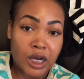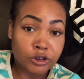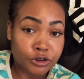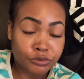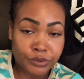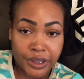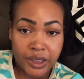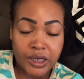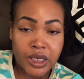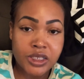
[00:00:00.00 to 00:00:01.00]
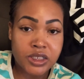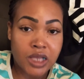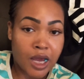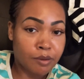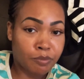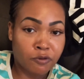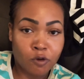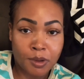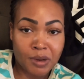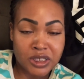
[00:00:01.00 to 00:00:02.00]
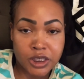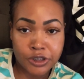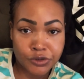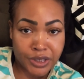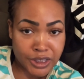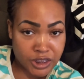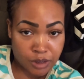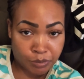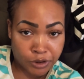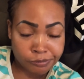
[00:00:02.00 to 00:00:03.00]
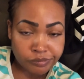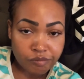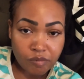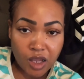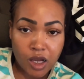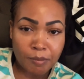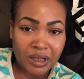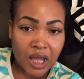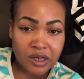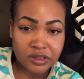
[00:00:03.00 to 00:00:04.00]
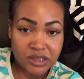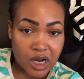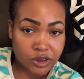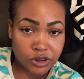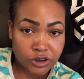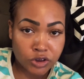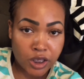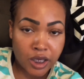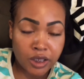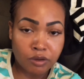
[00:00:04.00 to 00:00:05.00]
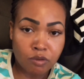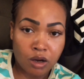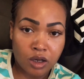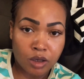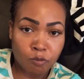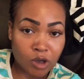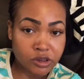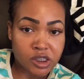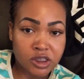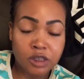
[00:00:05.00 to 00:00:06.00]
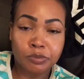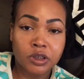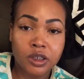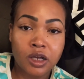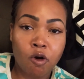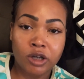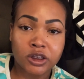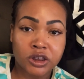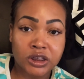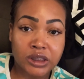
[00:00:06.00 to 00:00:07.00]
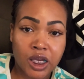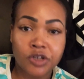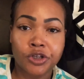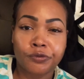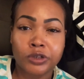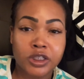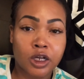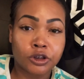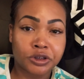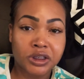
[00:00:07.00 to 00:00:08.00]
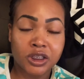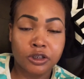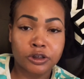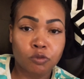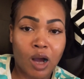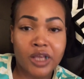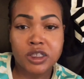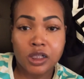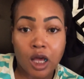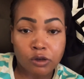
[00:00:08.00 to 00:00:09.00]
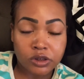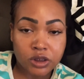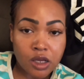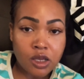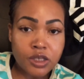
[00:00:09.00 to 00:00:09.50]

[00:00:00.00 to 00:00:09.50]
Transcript: Dr. Duran is not performing my surgery at CIPLA. A lot of the doctors that worked at CIPLA are just at different surgery centers while it's closed.